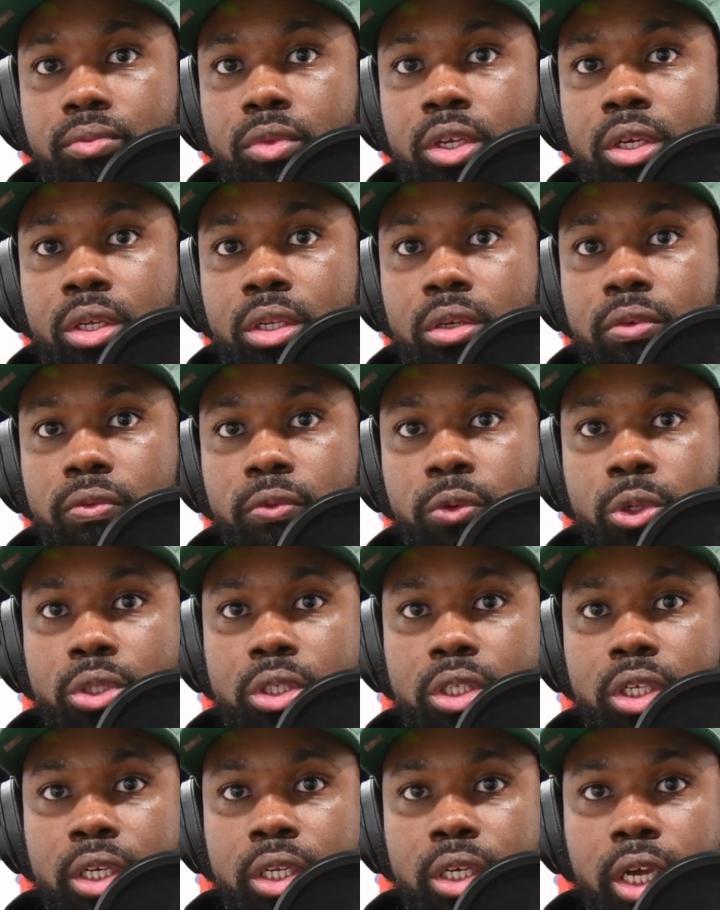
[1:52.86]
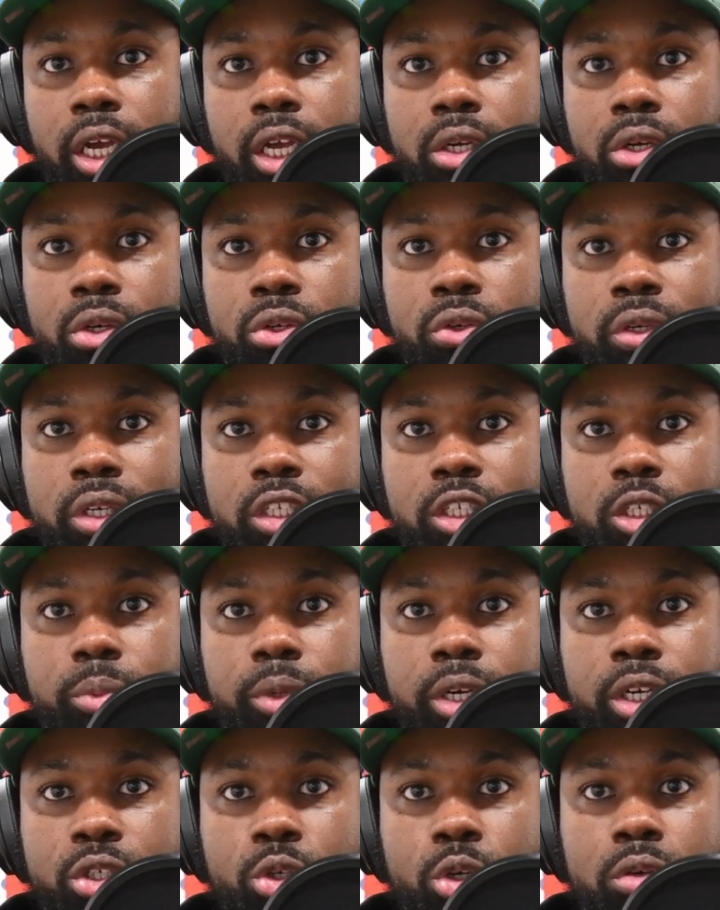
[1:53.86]
The 14-acre green
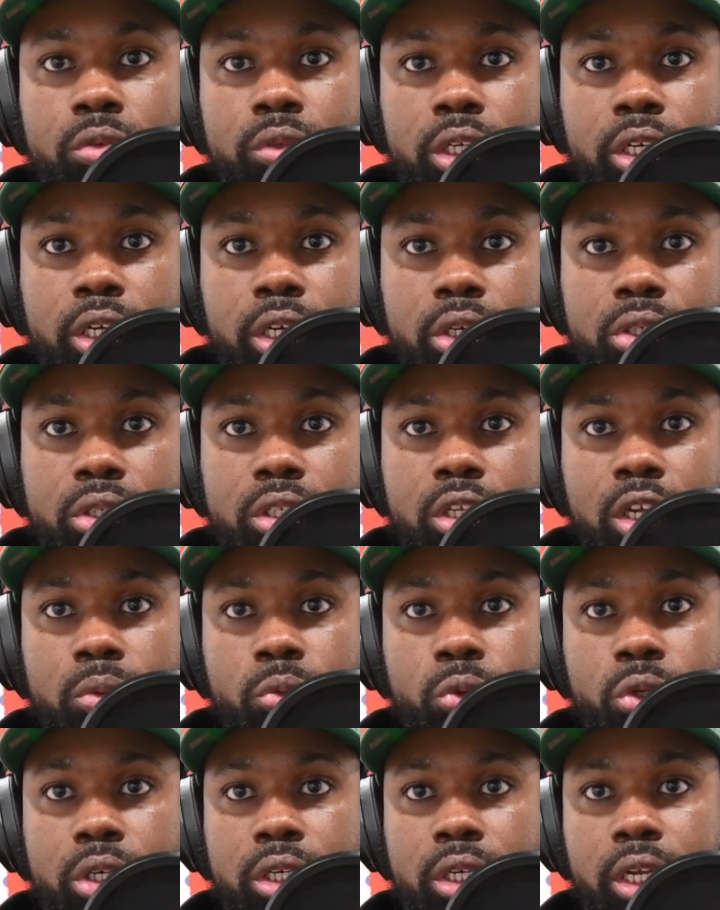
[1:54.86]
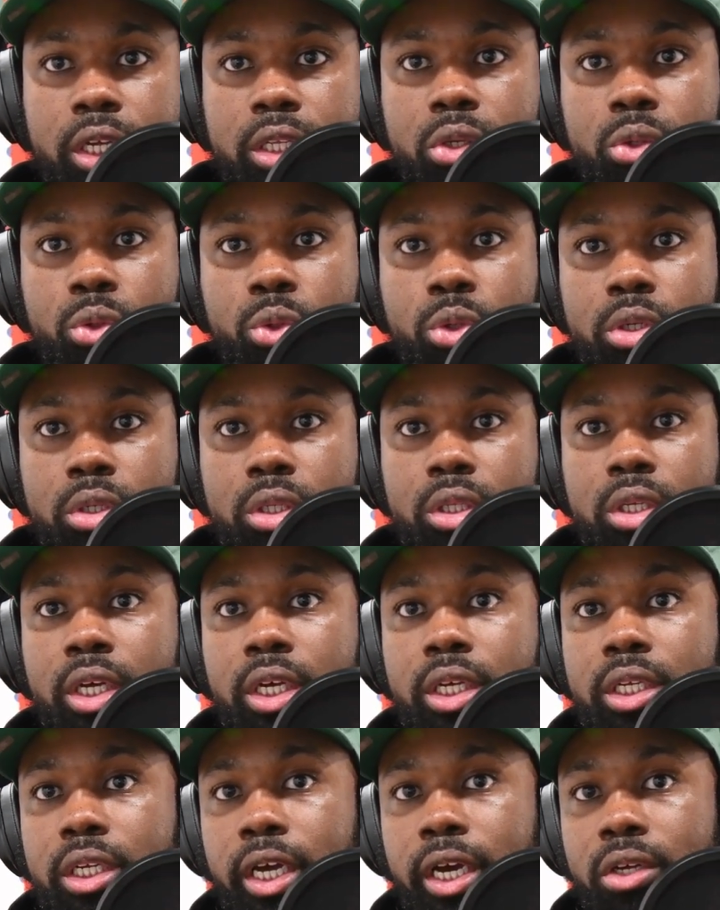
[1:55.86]
space over the interstate will connect the north
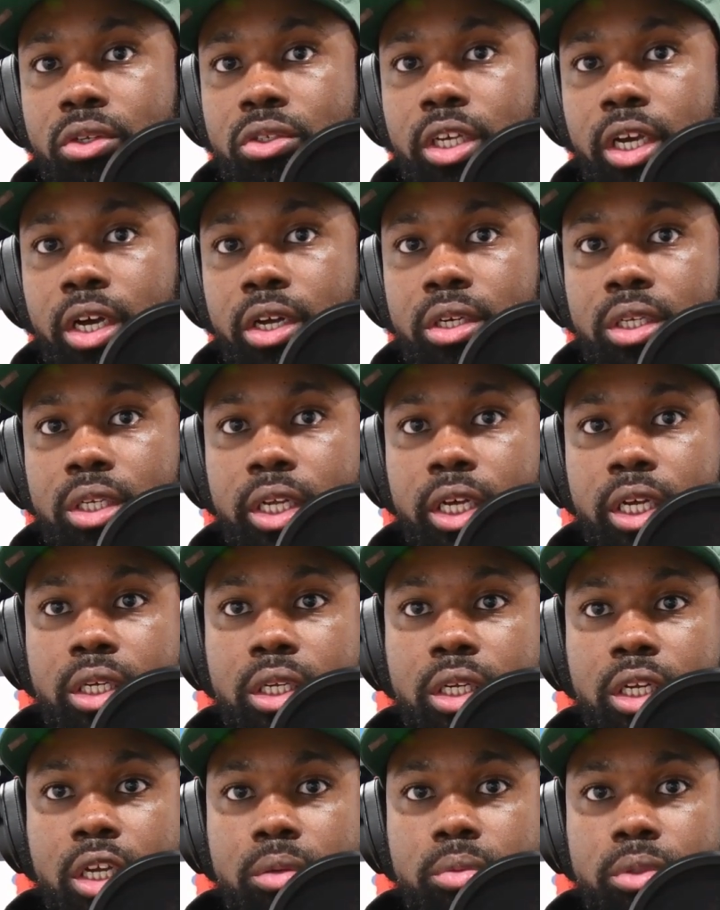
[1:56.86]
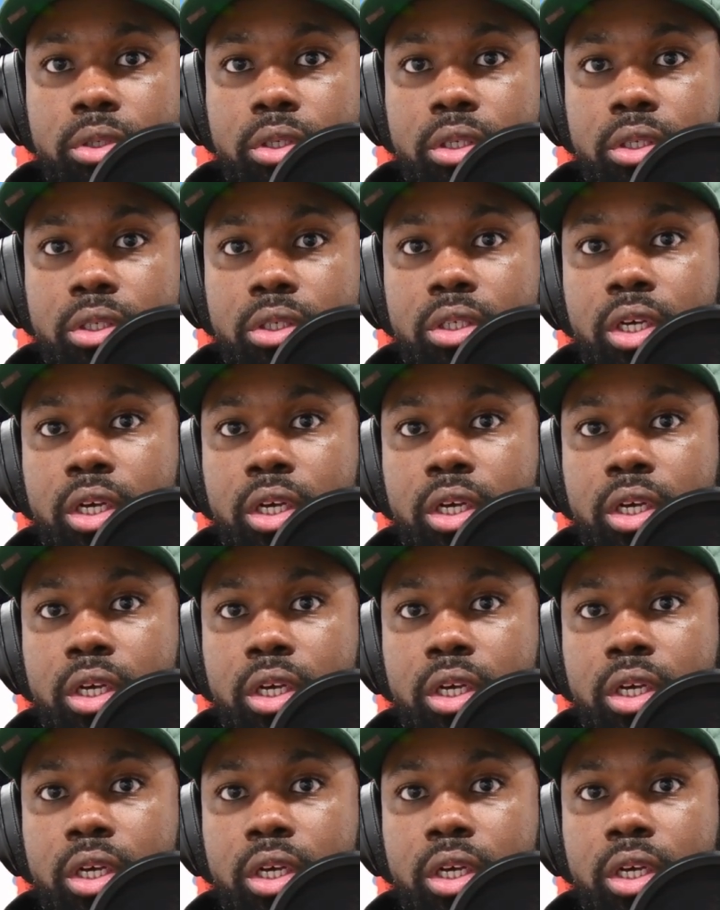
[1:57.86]
downtown Atlanta neighborhoods